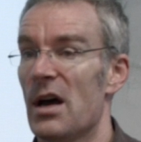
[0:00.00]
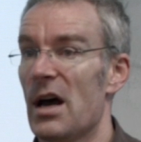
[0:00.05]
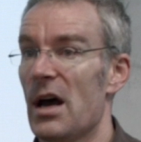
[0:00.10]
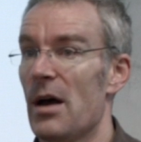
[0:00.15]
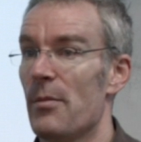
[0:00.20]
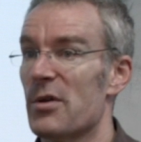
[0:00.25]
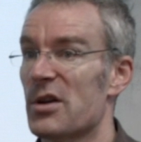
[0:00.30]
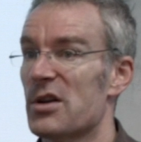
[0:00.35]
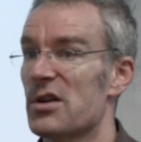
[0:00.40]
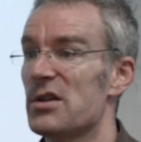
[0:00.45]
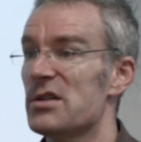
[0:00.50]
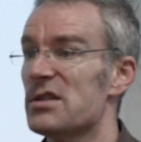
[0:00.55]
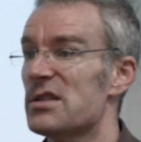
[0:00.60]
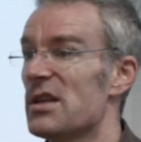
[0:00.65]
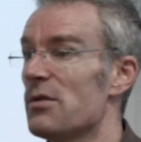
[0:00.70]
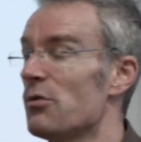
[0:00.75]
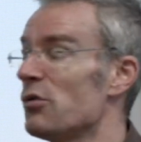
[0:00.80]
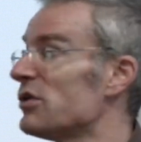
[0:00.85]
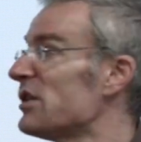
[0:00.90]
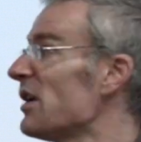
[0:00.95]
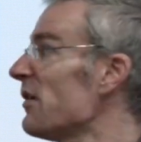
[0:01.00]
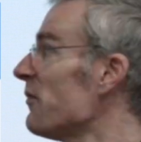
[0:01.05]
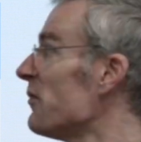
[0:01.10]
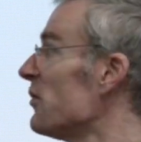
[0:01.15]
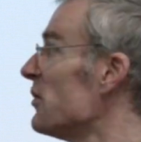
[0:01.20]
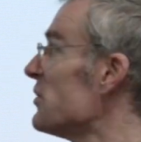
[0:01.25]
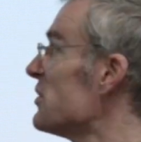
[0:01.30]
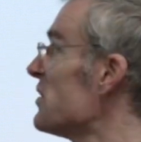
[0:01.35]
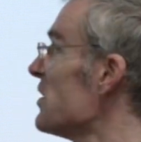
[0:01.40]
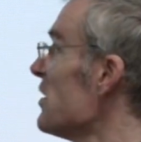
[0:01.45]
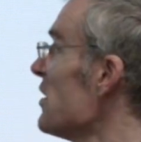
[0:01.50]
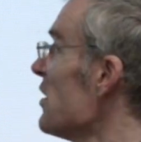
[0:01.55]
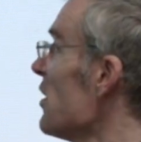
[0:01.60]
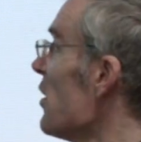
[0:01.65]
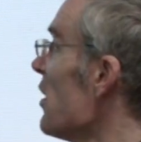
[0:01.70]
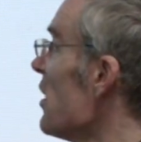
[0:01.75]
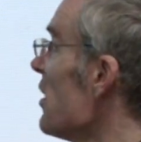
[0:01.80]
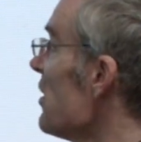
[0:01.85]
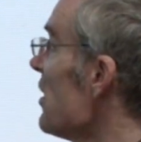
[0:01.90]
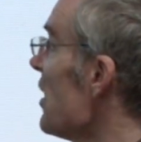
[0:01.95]
And because they're all different,
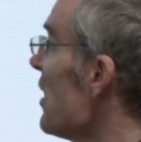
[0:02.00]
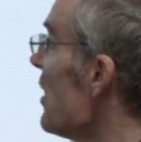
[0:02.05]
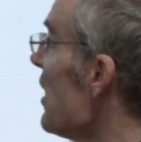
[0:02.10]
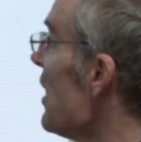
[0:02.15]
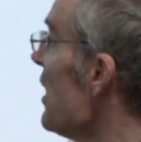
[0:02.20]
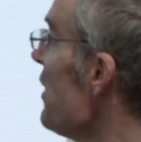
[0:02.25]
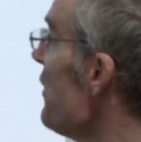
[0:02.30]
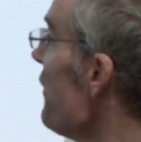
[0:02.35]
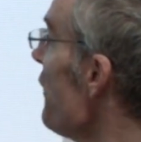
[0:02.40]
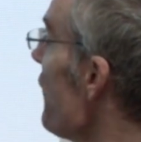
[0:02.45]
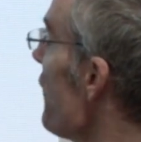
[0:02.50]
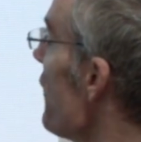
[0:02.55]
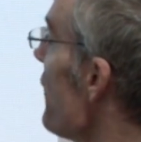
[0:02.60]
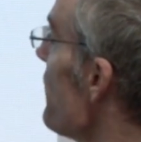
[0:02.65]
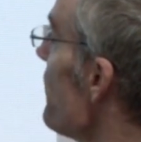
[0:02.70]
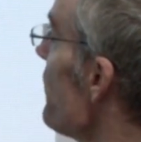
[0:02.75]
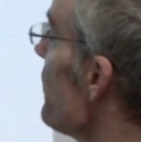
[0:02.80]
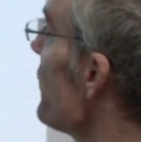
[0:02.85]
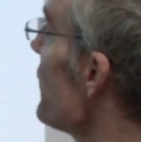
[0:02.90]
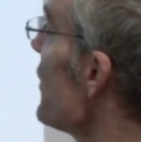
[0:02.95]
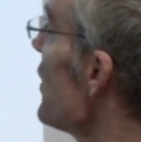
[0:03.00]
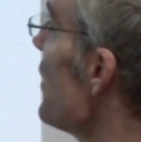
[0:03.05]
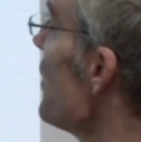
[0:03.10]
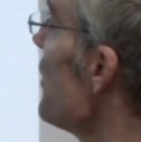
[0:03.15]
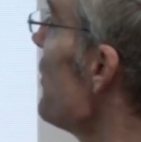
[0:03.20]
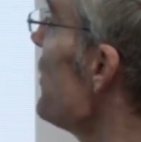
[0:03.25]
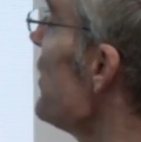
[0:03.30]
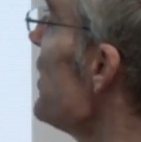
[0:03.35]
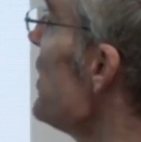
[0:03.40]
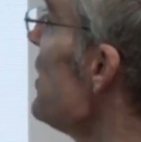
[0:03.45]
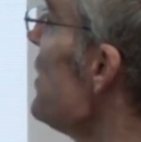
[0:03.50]
if the